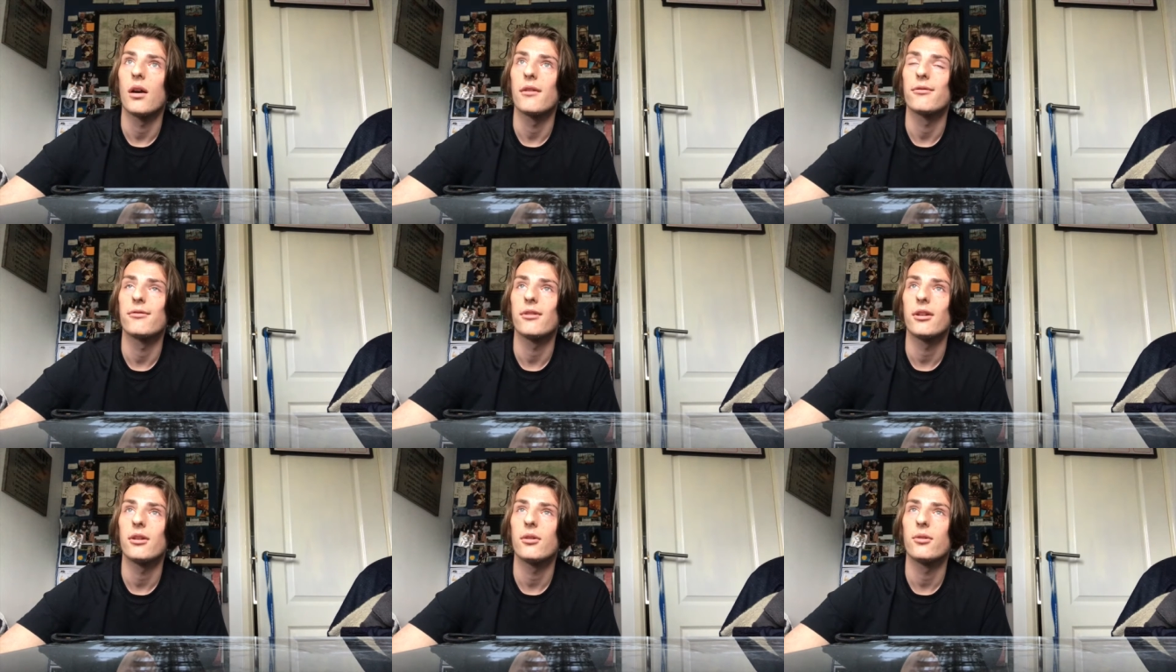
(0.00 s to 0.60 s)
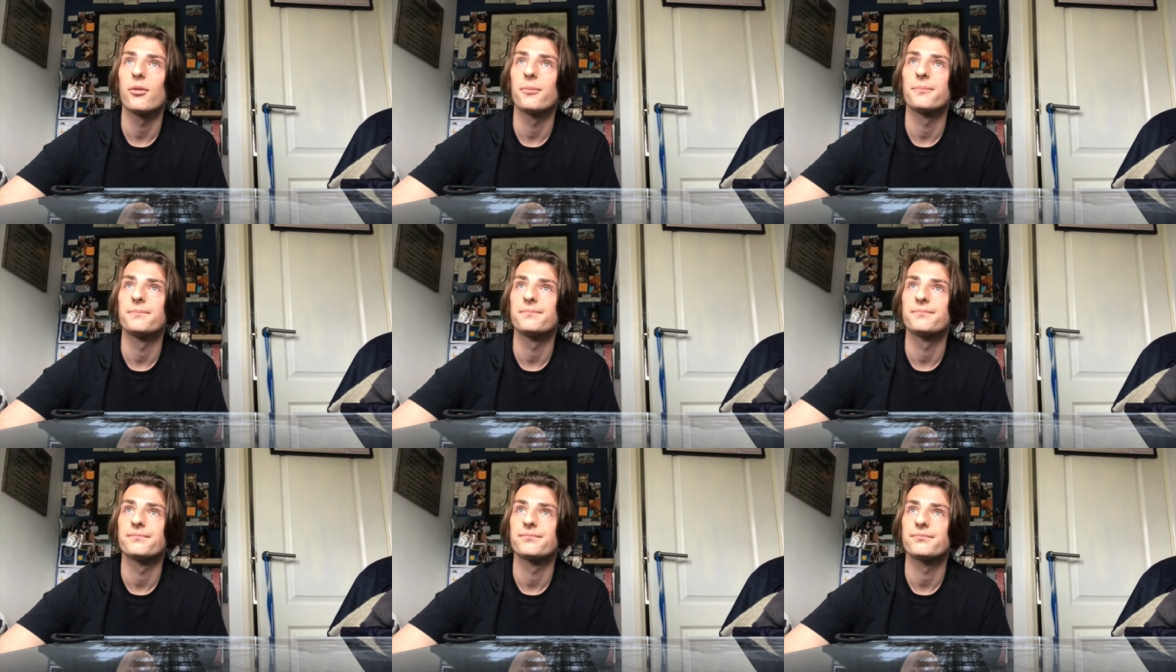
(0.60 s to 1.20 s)
I feel
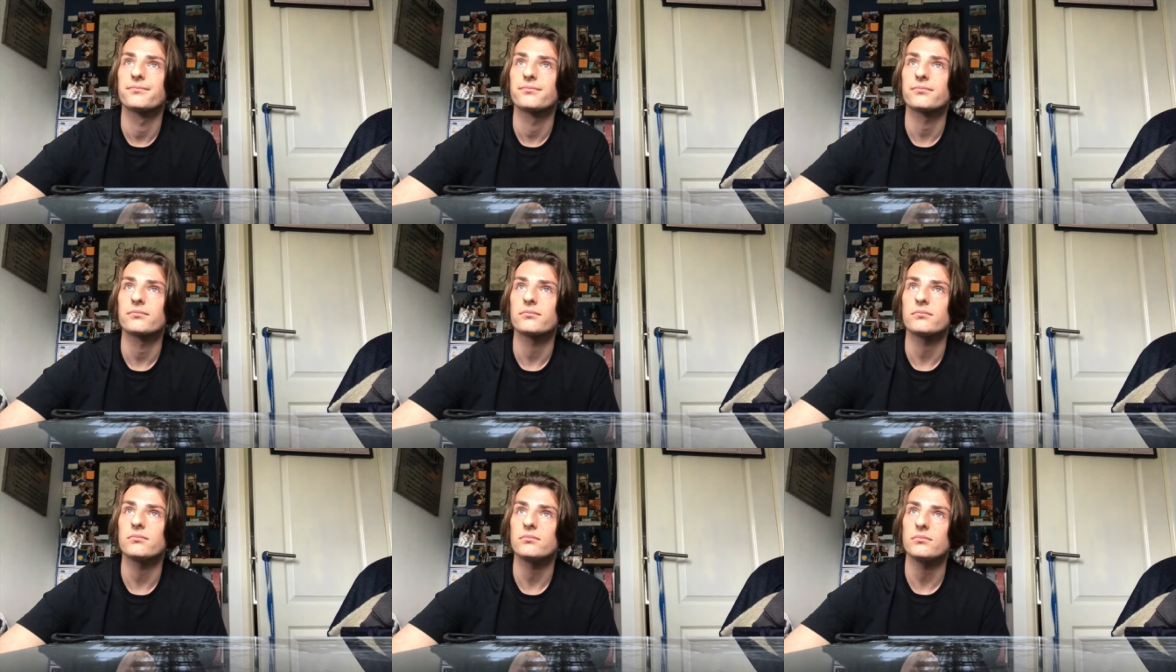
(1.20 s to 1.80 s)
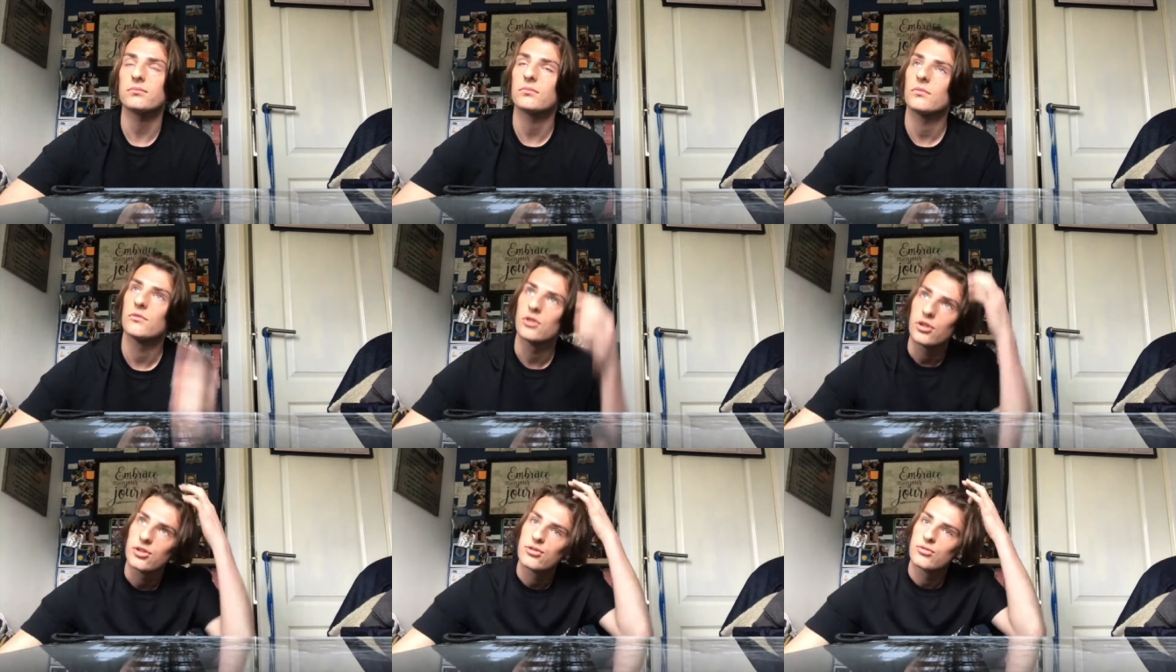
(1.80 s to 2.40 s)

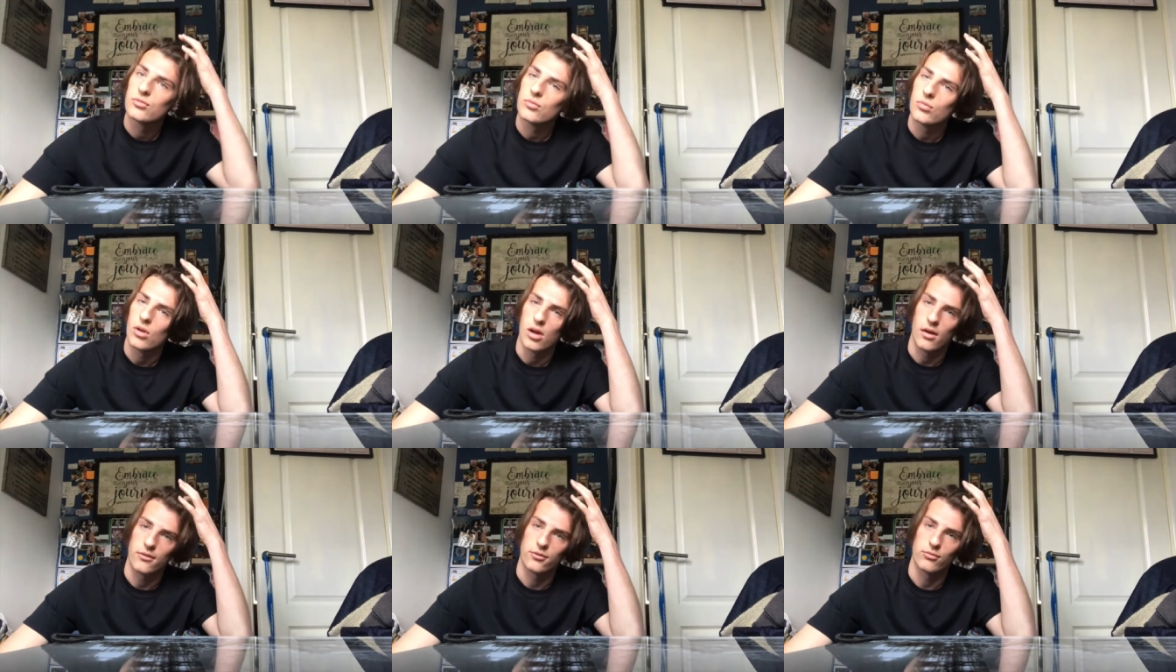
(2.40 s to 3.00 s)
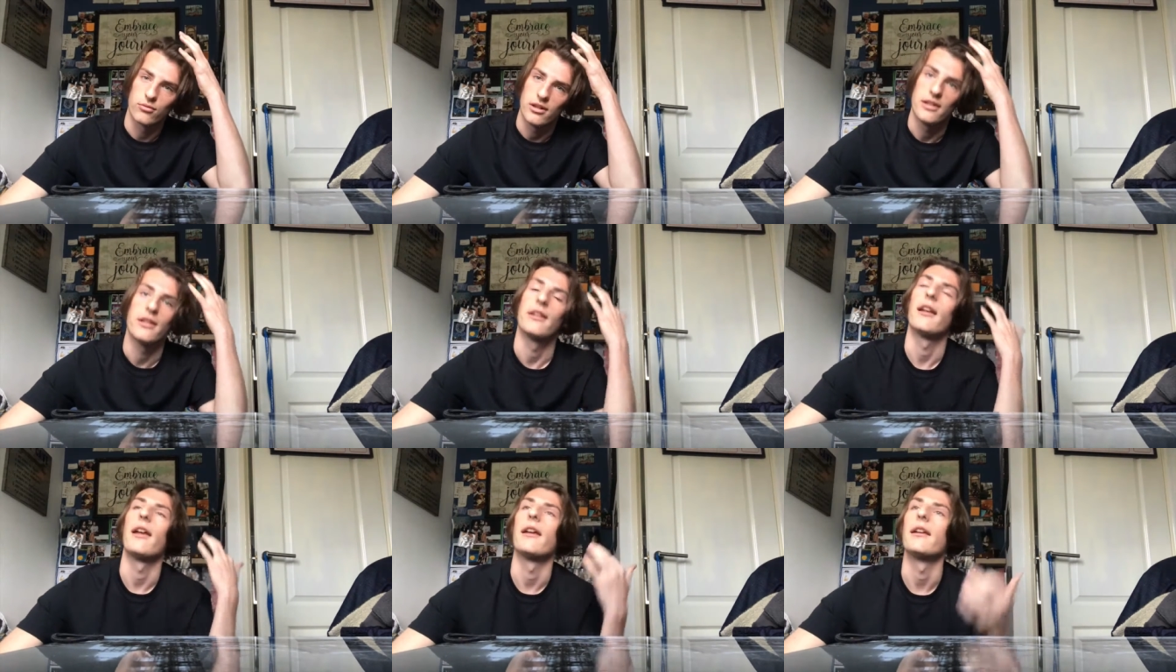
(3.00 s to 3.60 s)
just after
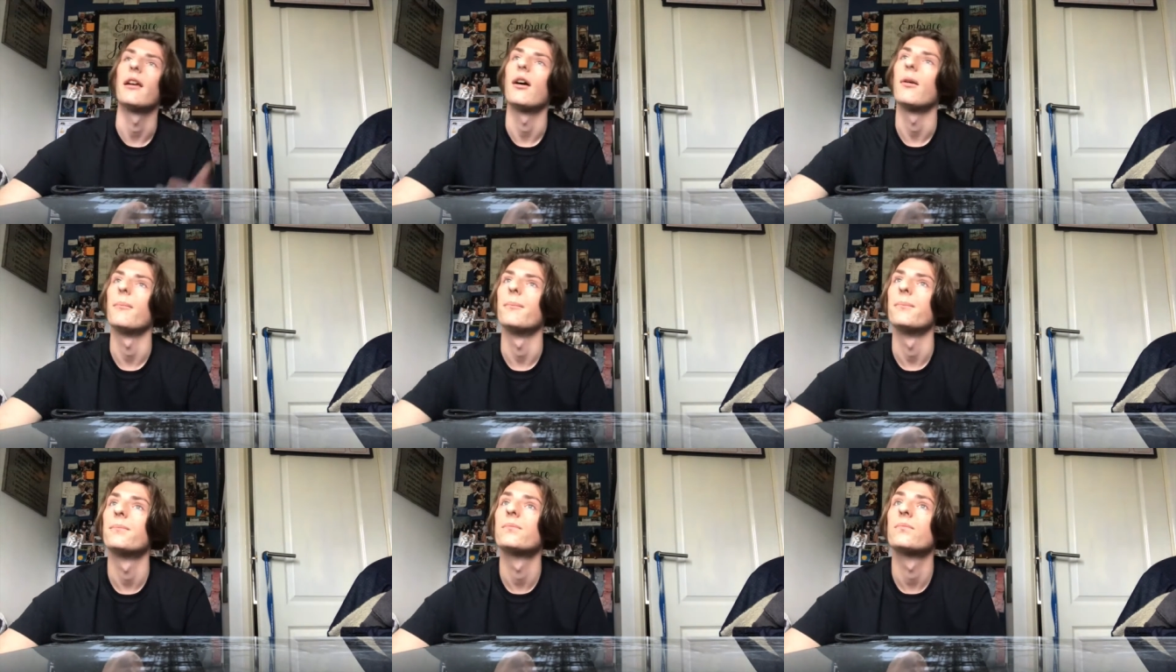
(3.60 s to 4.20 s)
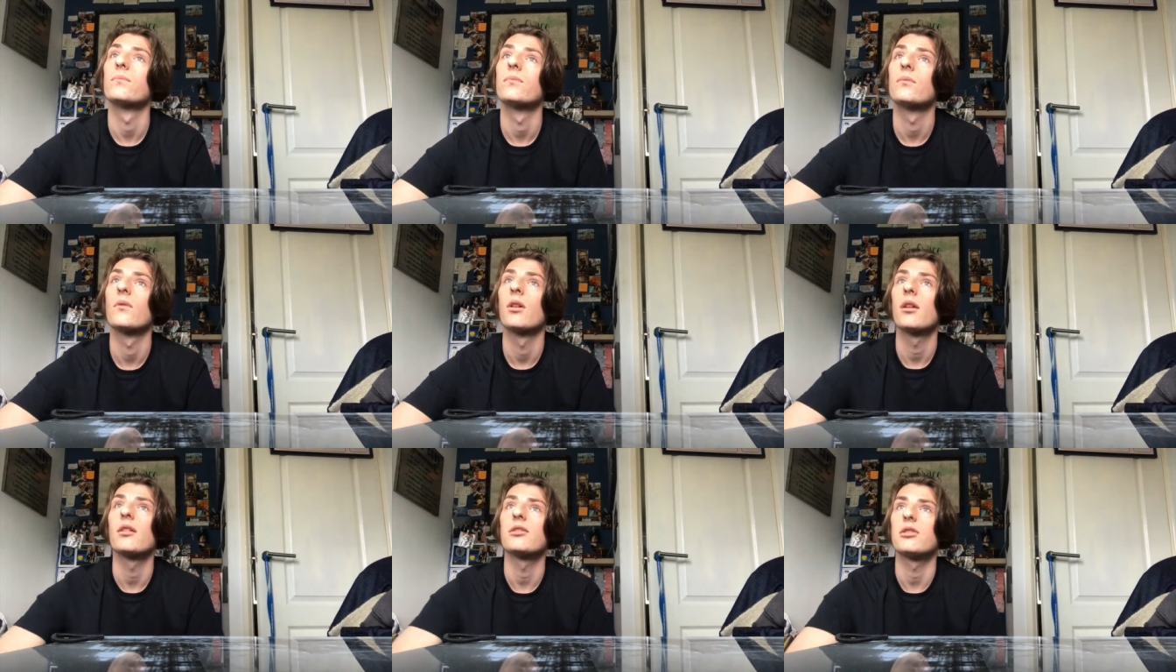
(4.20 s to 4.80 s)
reading a um,
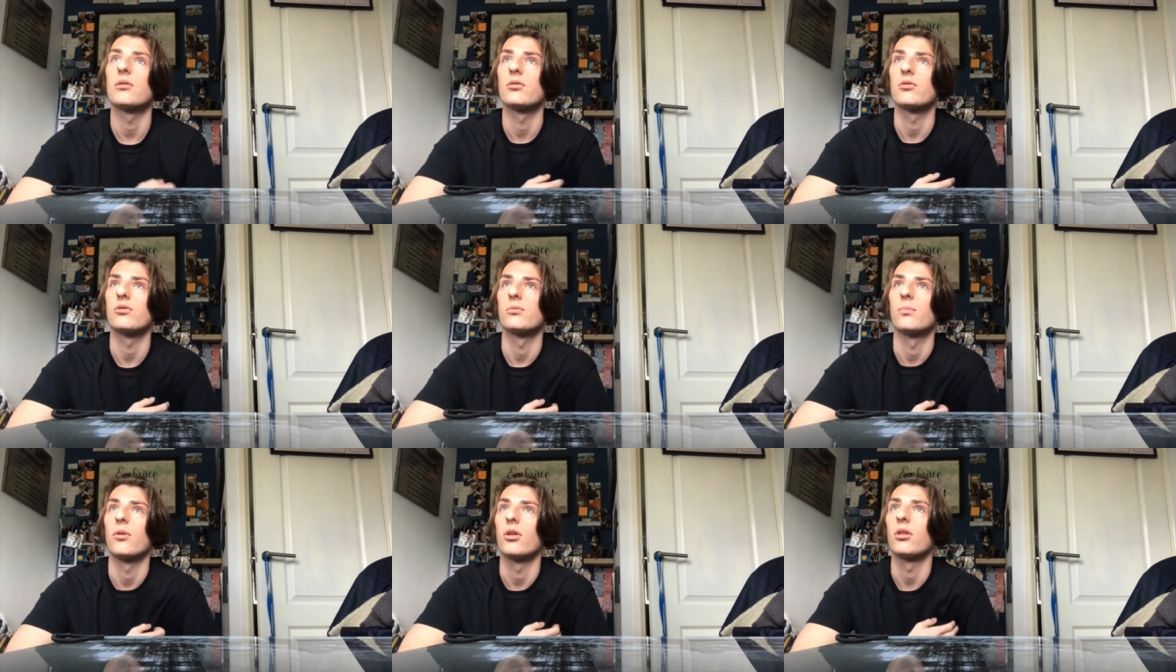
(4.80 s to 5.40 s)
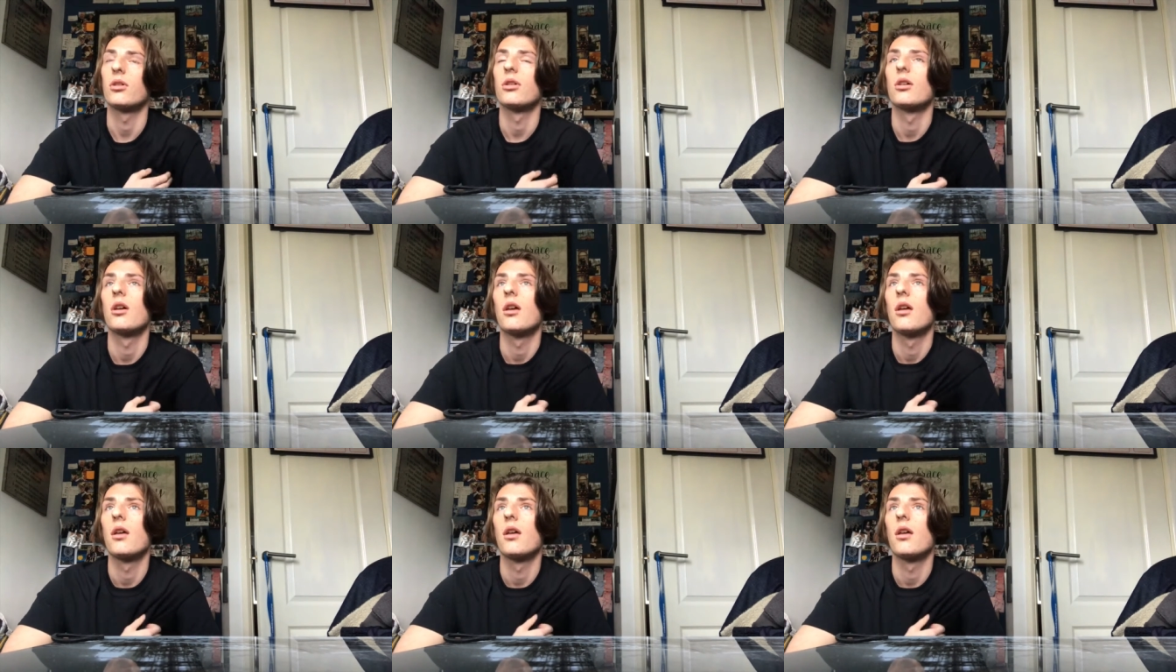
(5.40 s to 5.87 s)
children's book,